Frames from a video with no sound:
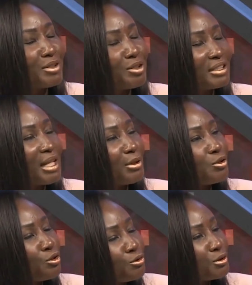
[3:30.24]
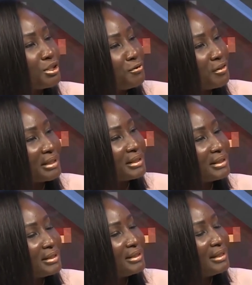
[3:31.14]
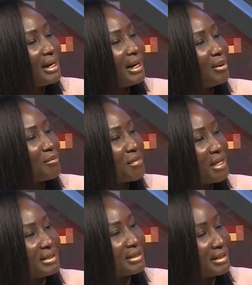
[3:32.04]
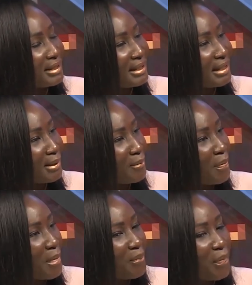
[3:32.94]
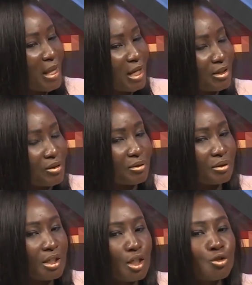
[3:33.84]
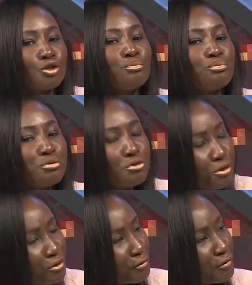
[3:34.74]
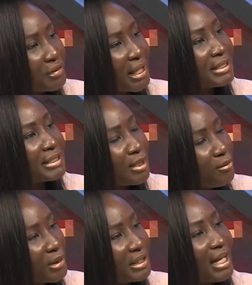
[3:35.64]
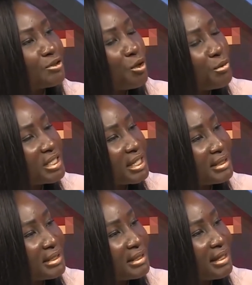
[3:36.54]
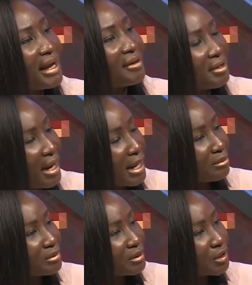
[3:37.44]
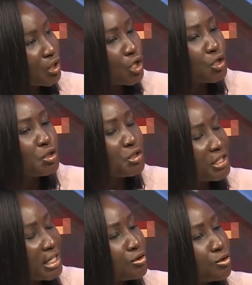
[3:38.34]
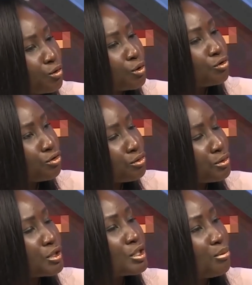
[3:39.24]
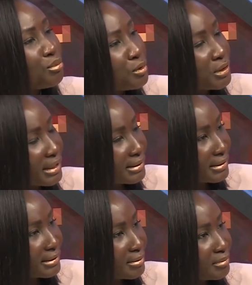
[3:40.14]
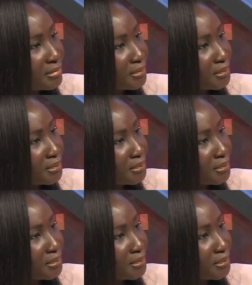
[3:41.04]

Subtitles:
We are talking about two different things, yeah, here. You know, to prove that somebody has committed a crime, mm-hmm, you need to go through some processes.